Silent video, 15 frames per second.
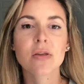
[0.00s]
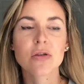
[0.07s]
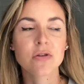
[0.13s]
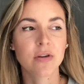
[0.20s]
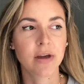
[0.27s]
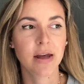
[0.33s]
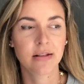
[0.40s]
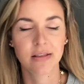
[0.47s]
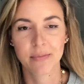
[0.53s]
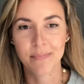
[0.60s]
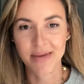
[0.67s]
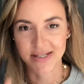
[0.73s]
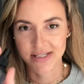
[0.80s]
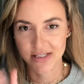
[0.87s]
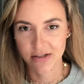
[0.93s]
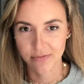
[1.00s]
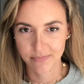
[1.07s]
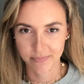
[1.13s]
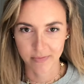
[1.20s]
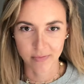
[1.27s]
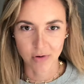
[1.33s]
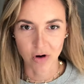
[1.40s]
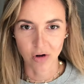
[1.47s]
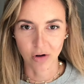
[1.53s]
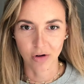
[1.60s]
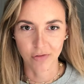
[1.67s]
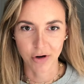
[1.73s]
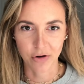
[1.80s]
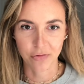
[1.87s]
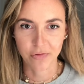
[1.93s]
to get the mist all
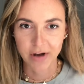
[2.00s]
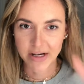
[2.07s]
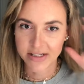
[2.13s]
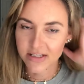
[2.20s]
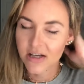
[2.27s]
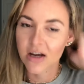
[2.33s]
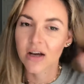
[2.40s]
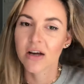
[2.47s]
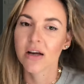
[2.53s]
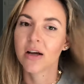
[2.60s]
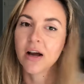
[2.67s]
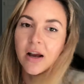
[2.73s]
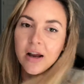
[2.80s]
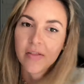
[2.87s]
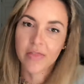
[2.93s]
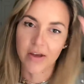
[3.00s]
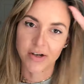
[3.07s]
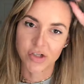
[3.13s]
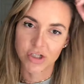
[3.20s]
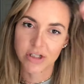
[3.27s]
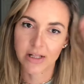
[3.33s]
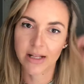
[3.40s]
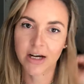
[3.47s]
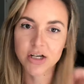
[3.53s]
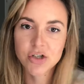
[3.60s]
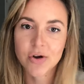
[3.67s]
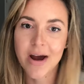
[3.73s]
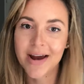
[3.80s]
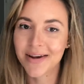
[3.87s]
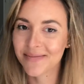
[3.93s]
over your face, and then just let it
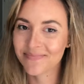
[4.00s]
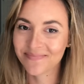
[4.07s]
dry.